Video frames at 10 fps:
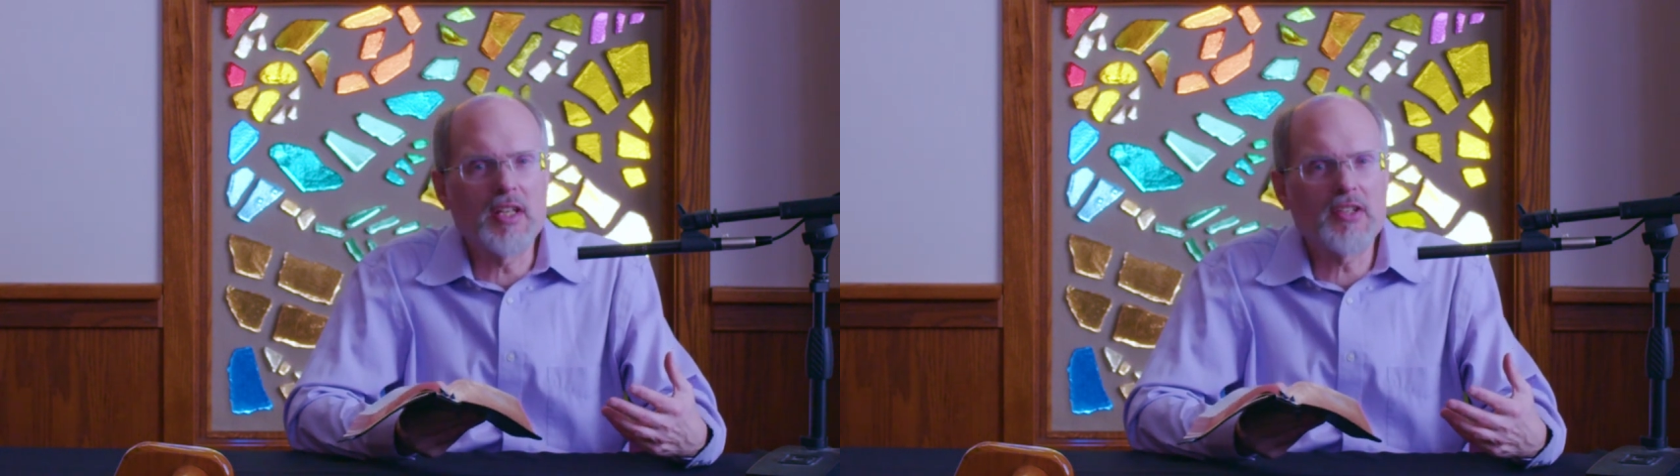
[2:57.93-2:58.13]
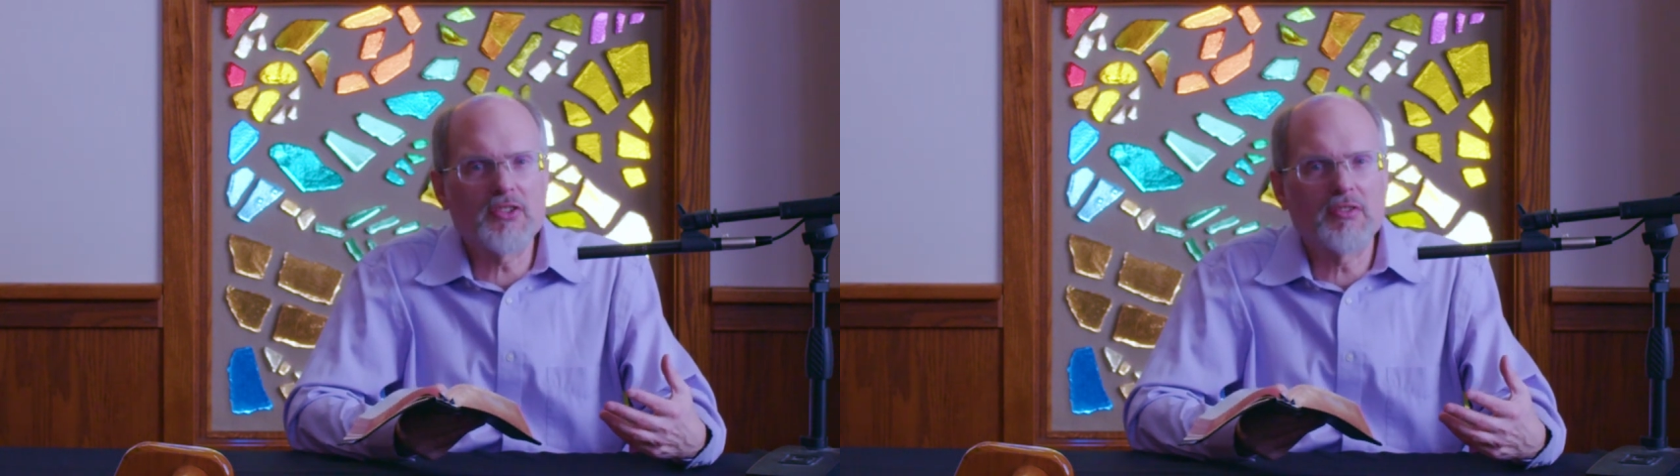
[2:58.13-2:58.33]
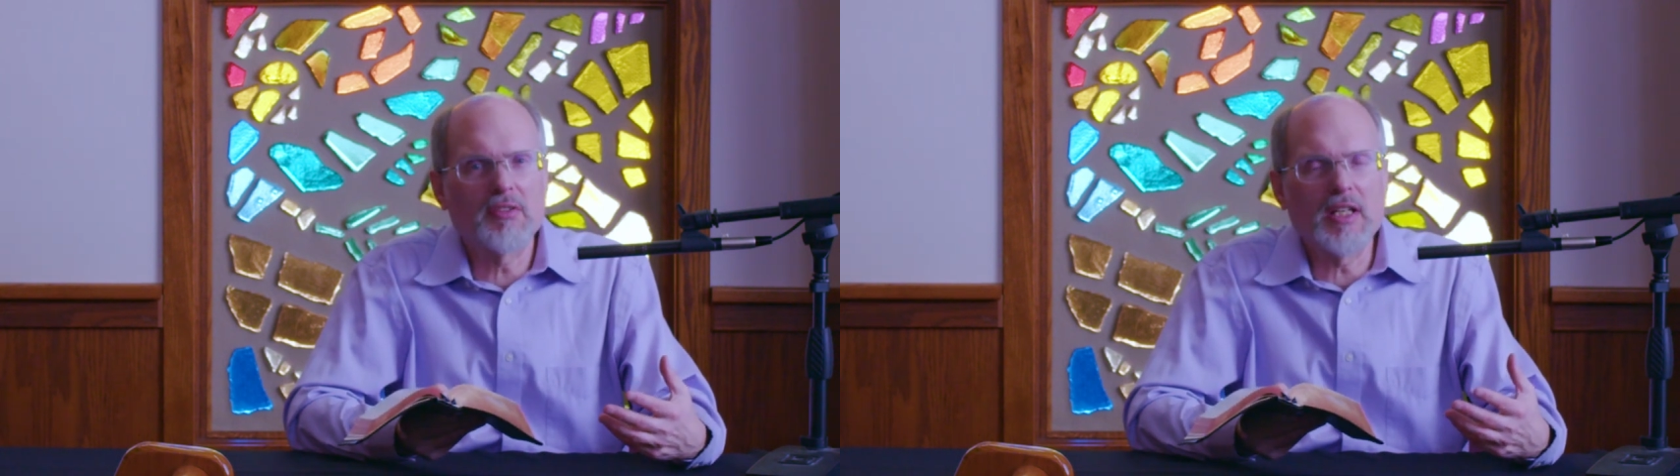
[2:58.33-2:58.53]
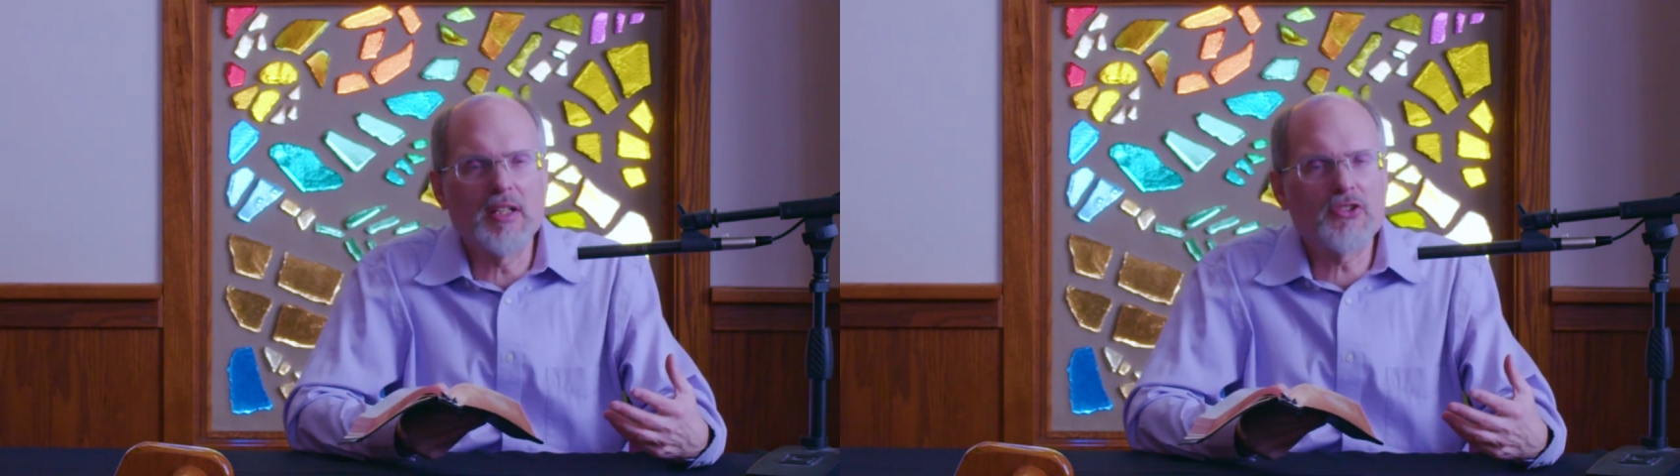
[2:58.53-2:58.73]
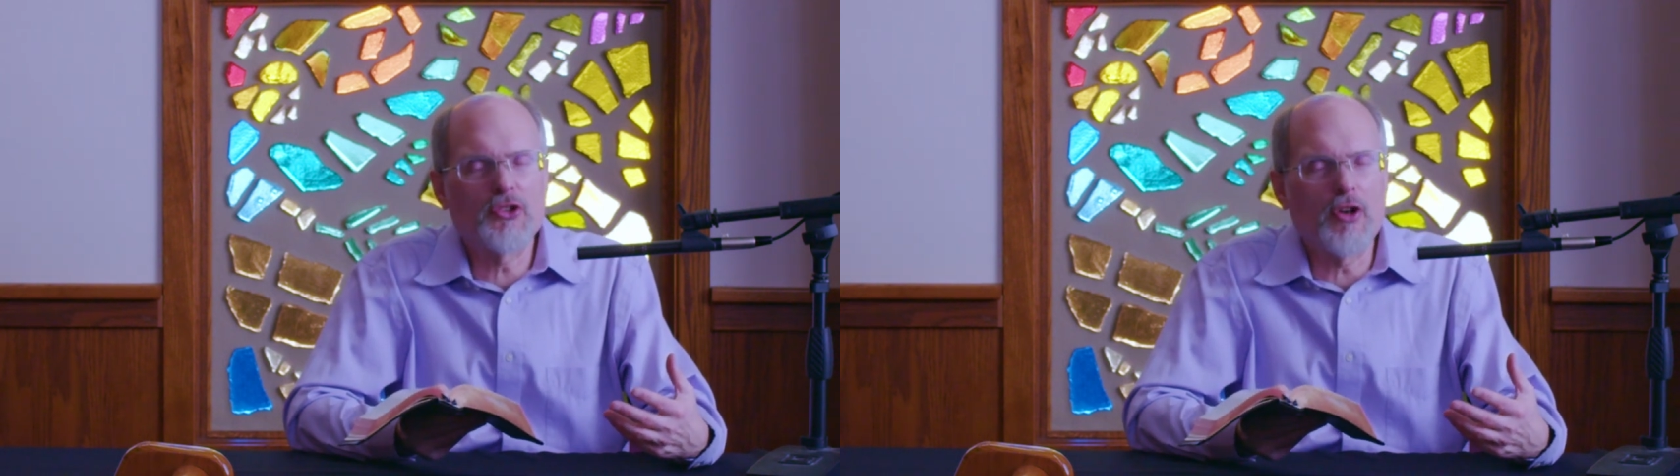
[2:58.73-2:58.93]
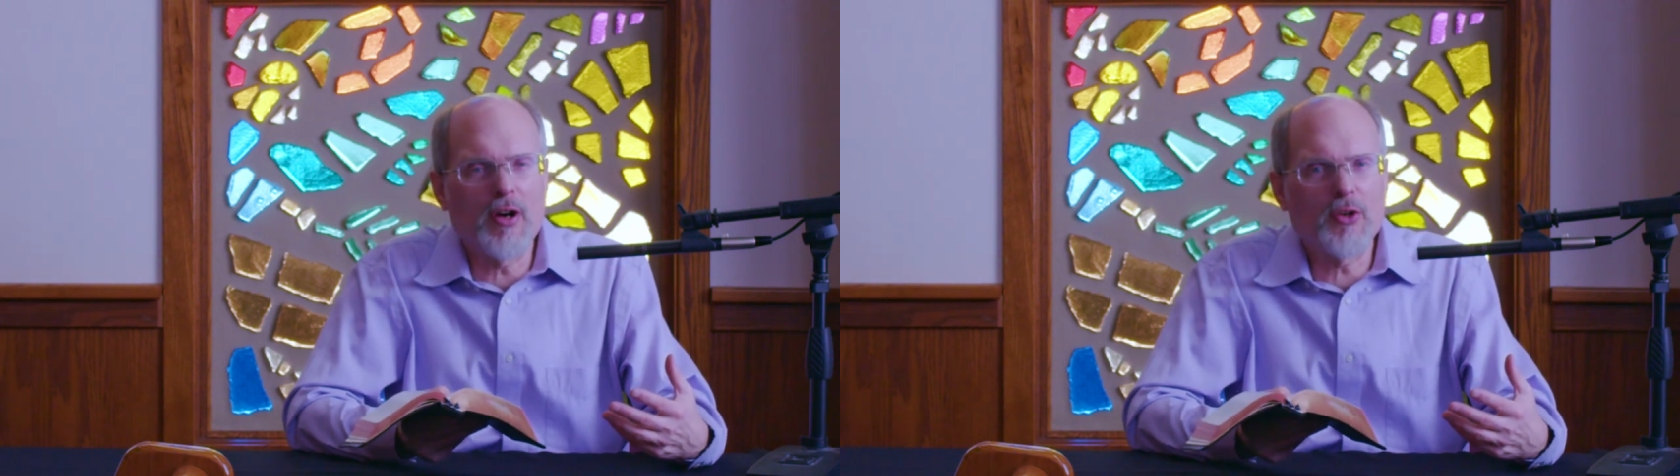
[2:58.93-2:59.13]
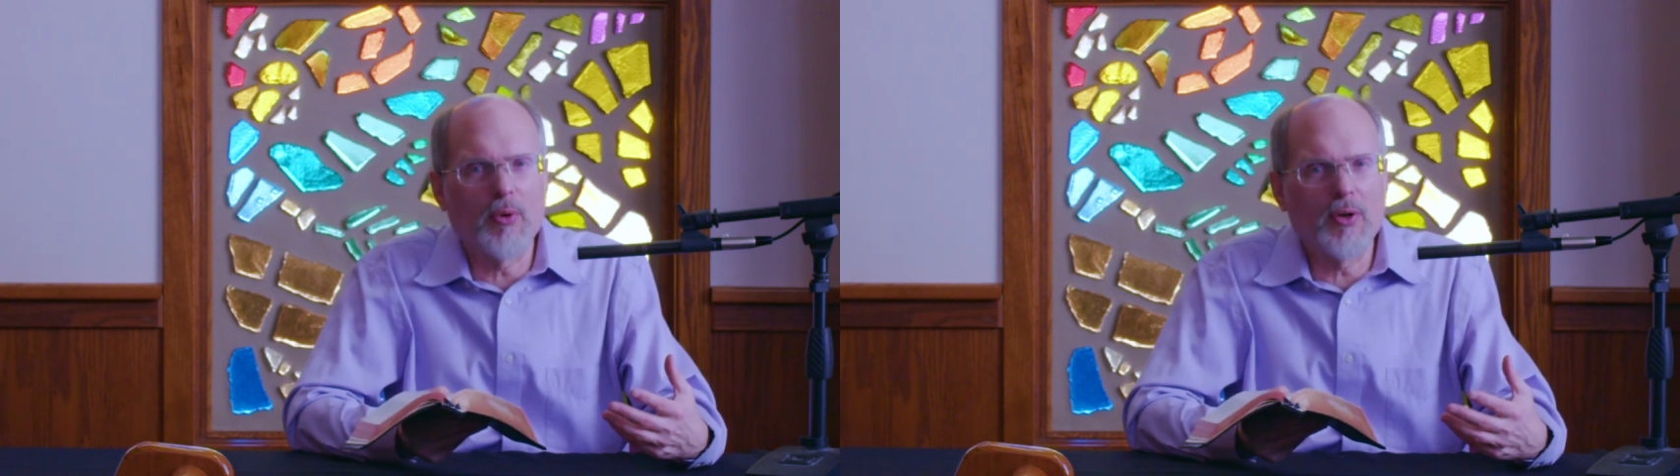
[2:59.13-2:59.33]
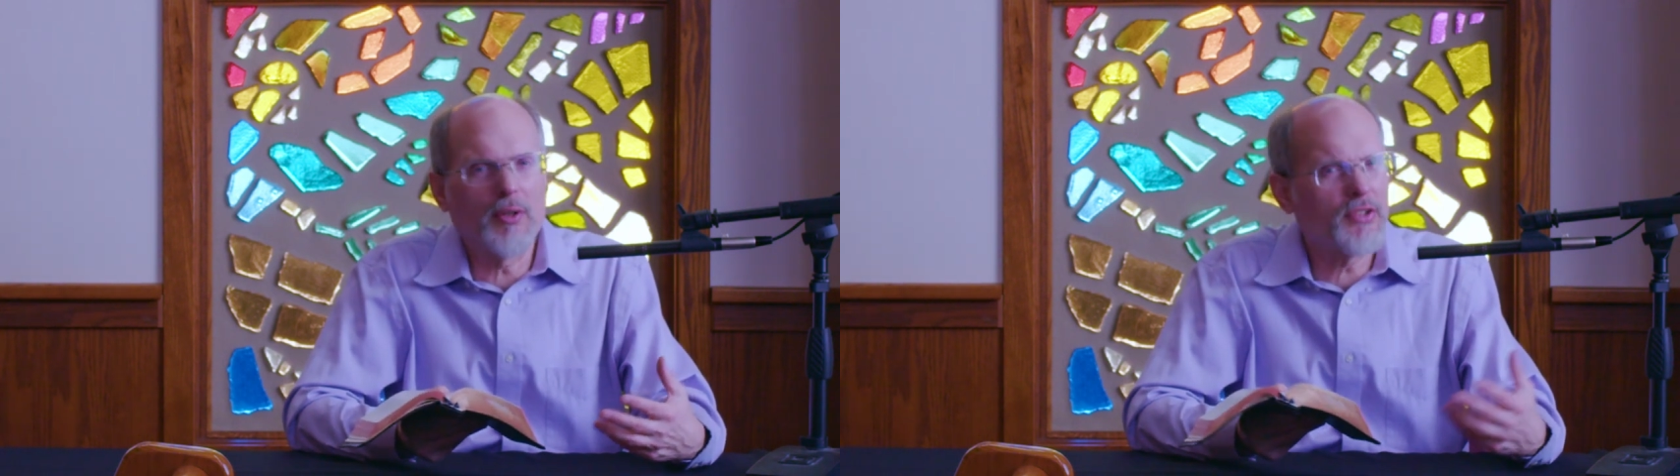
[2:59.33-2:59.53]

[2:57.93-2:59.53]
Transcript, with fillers: this dark world?